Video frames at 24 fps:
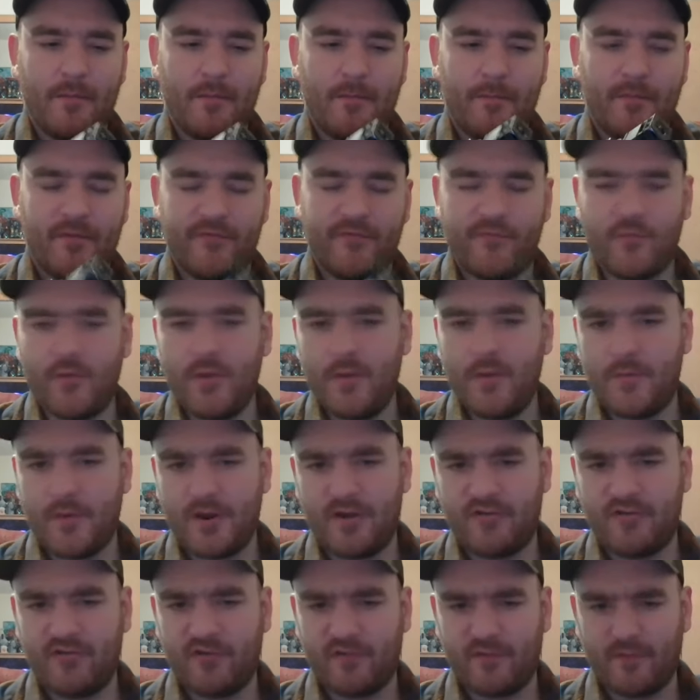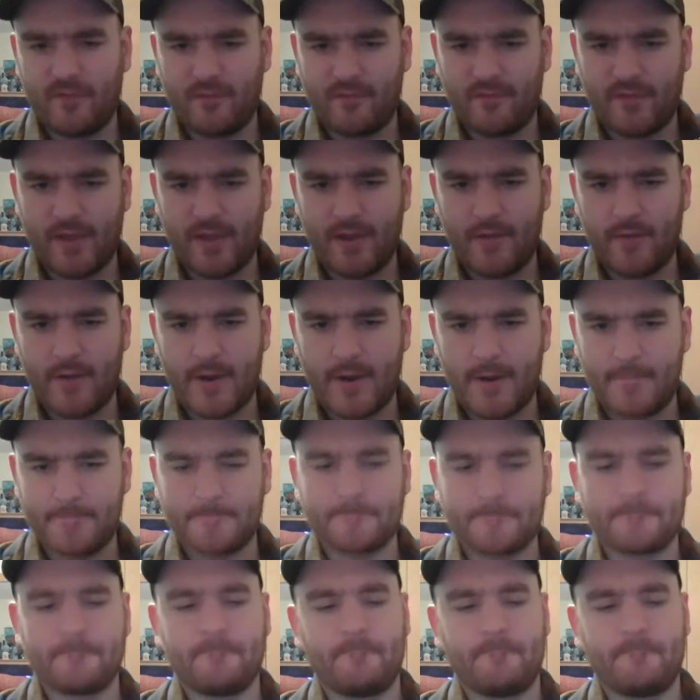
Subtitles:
before you purchase this firearm.